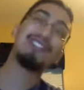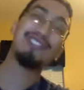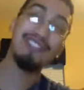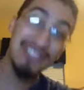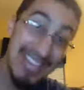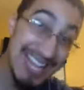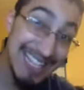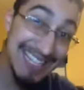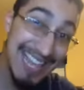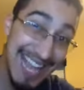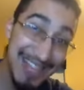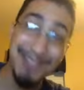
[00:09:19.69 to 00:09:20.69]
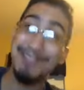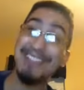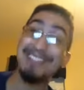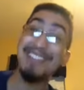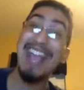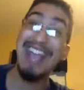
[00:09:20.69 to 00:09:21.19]
She is
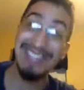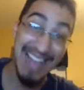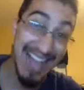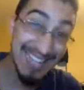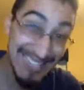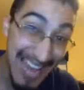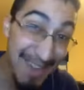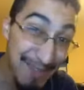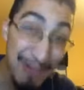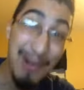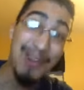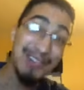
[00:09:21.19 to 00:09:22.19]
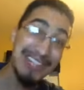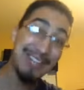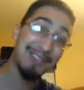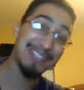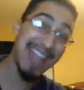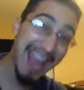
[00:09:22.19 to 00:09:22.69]
dangerous. She has eyes everywhere. She
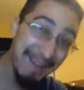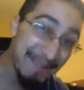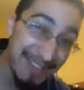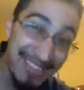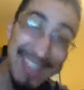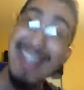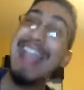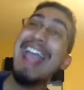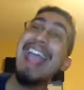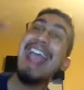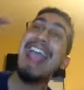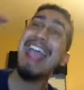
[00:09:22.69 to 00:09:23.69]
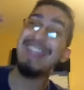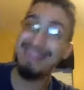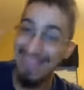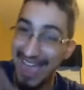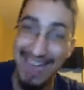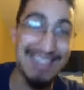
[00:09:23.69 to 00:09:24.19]
knows everything.
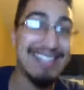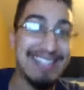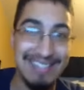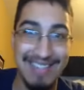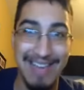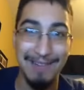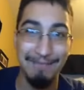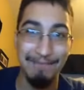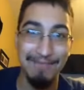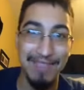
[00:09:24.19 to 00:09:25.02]
And that is insane.